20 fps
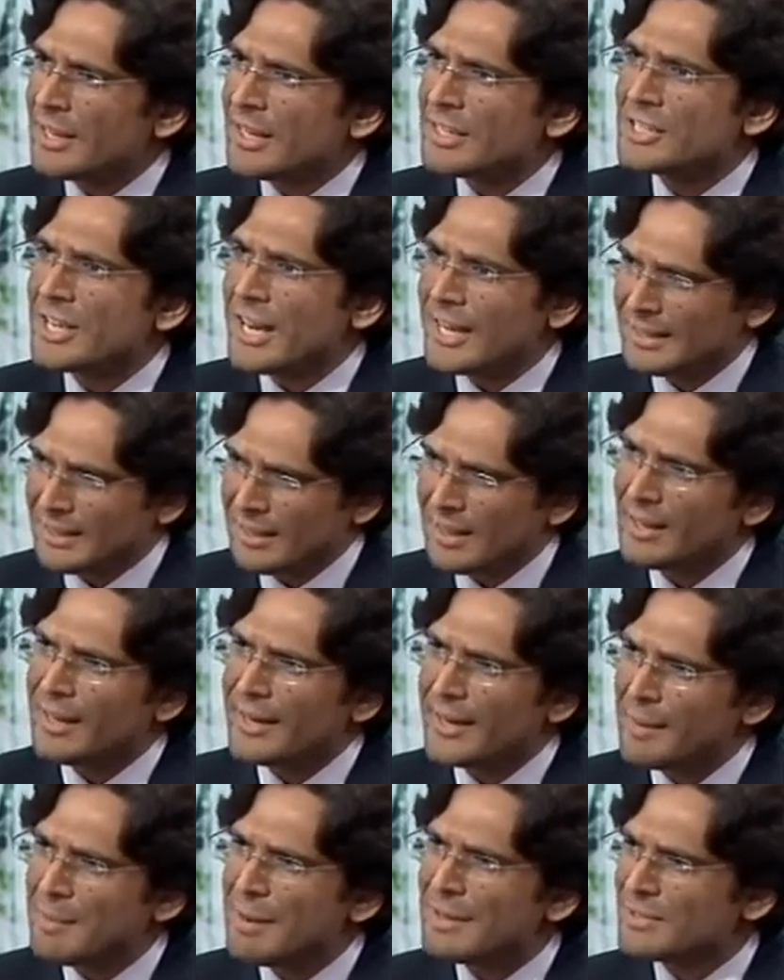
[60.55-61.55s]
Shahid
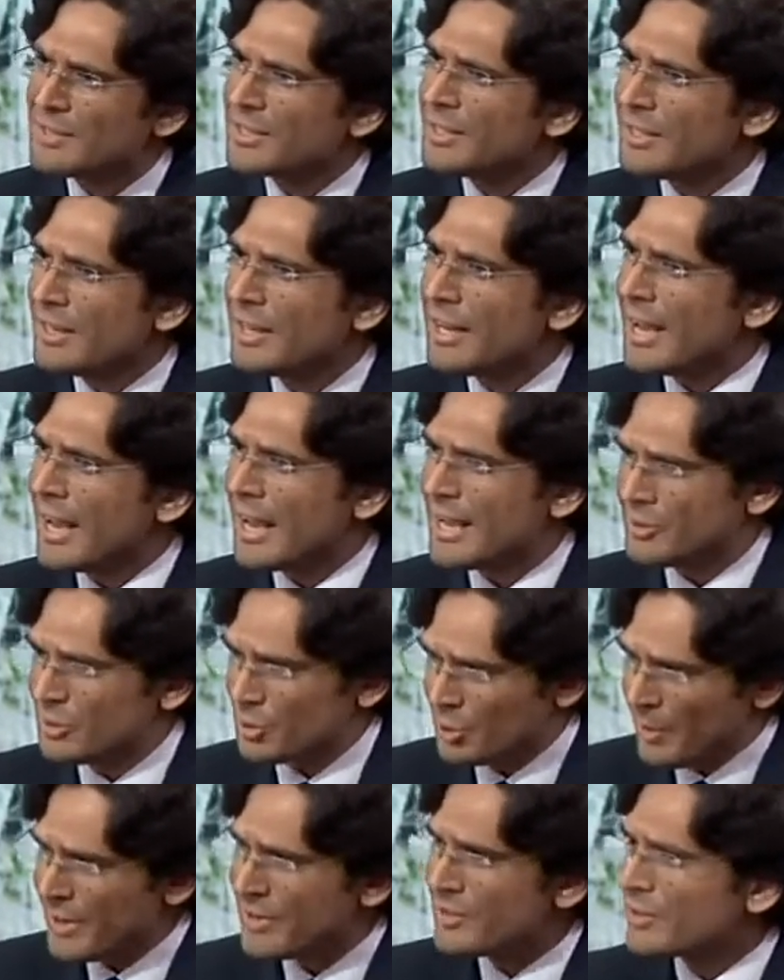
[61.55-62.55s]
Khaqan Abbasi, as
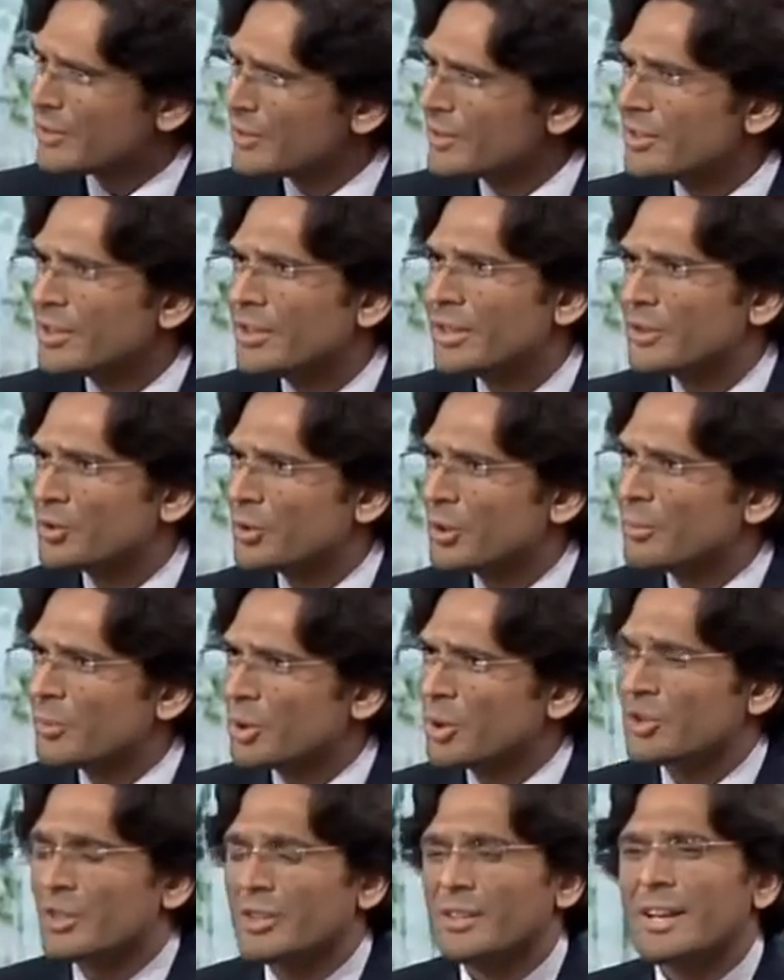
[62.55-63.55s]
you mentioned in your
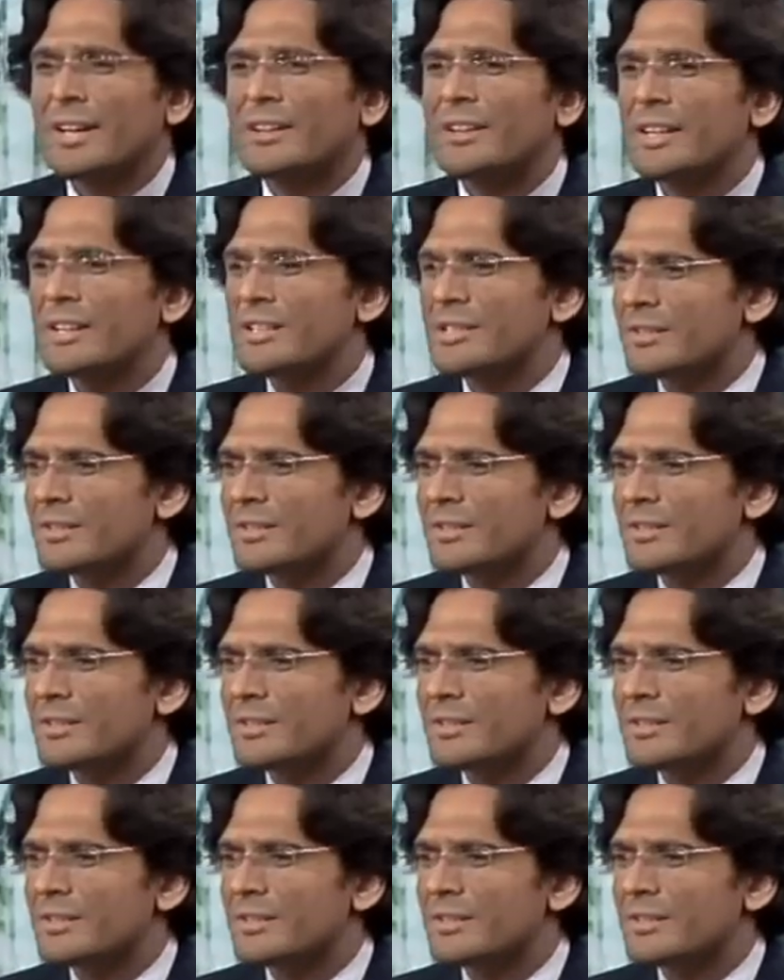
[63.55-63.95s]
bulletin, that